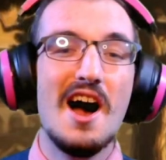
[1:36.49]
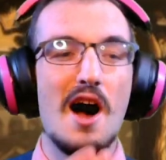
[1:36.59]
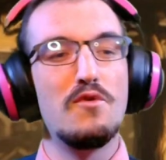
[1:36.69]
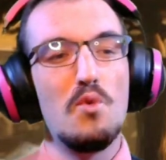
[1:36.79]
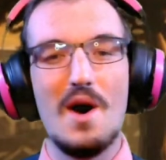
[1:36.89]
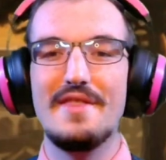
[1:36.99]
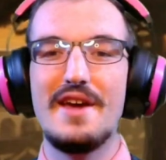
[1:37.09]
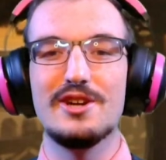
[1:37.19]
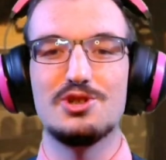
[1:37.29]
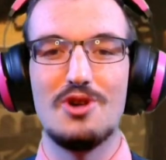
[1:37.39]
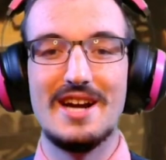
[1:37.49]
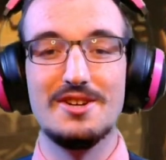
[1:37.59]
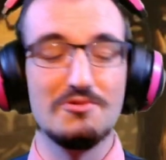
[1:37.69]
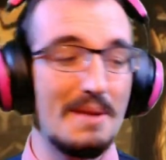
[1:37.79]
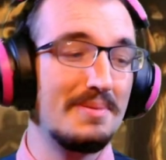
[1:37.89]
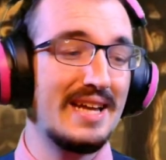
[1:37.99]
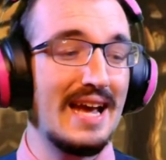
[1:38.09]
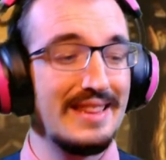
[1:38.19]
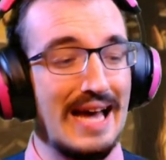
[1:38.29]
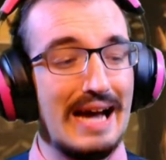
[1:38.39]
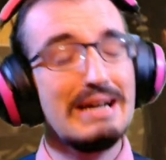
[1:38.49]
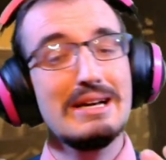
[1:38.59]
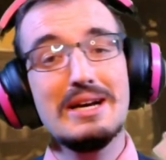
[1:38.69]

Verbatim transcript: of what they are trying to replicate that,